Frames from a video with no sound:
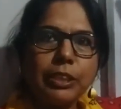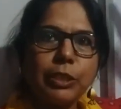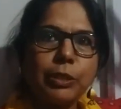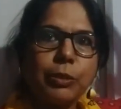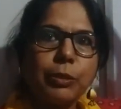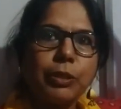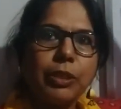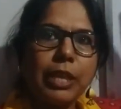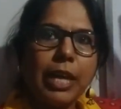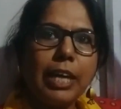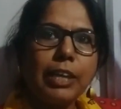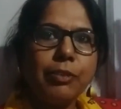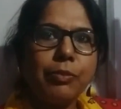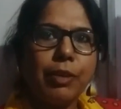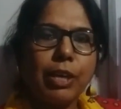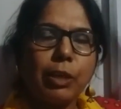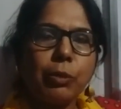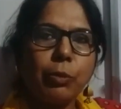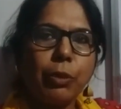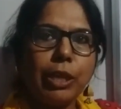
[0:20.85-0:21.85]
so that
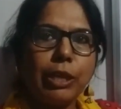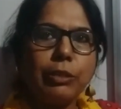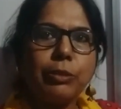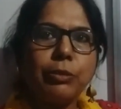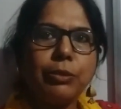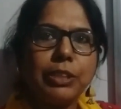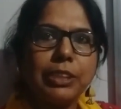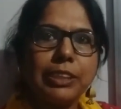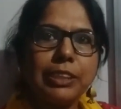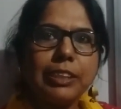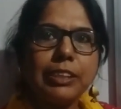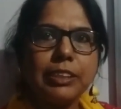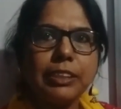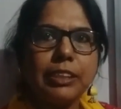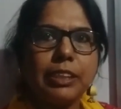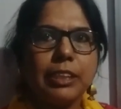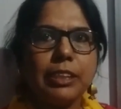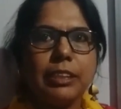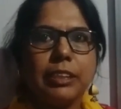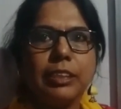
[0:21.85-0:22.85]
we are going to discuss
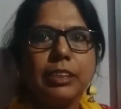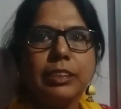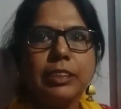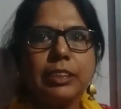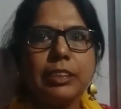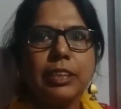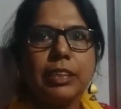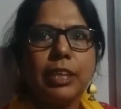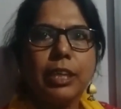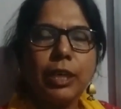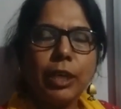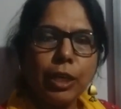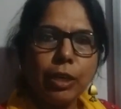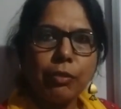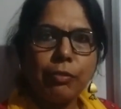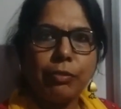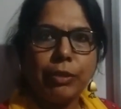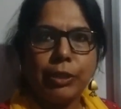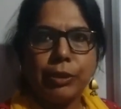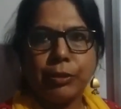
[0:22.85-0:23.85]
in this
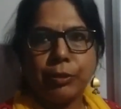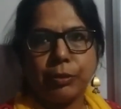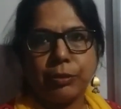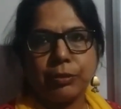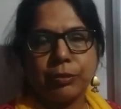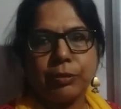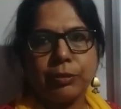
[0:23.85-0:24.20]
video.